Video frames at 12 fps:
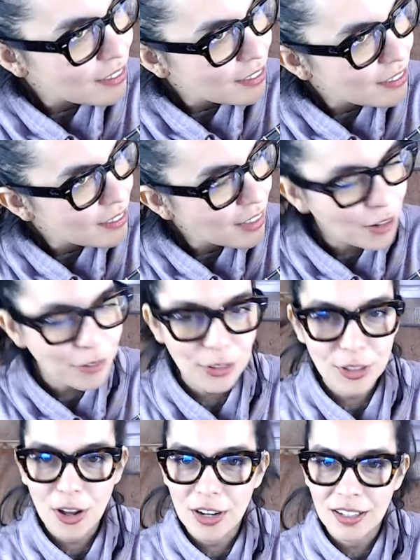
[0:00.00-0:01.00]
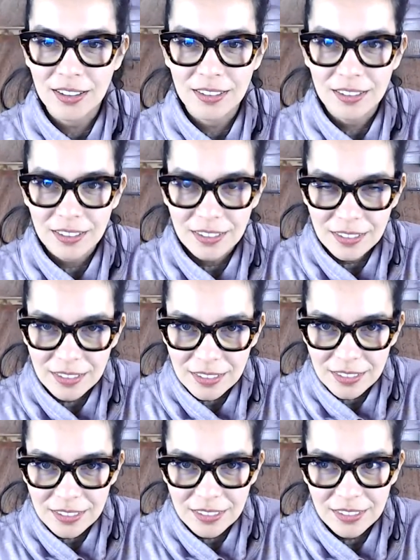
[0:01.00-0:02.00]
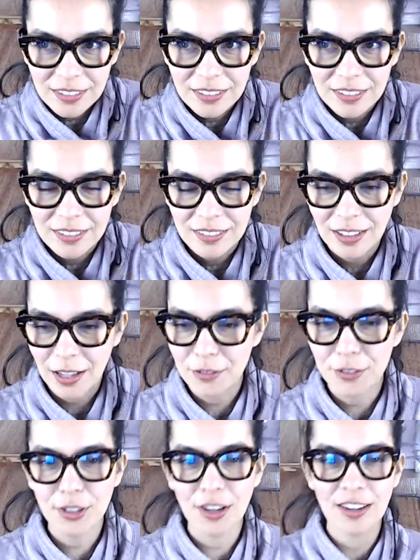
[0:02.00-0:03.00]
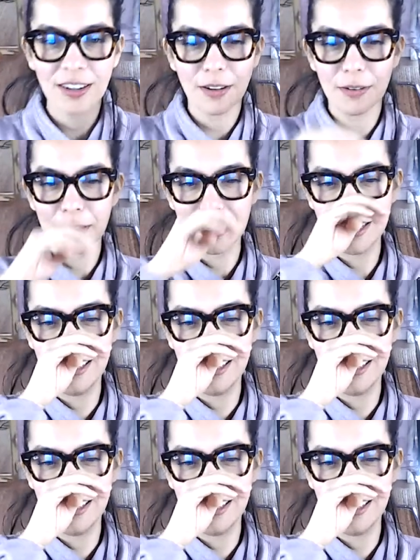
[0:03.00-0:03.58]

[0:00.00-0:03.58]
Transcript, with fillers: I forgot it. I forgot it already.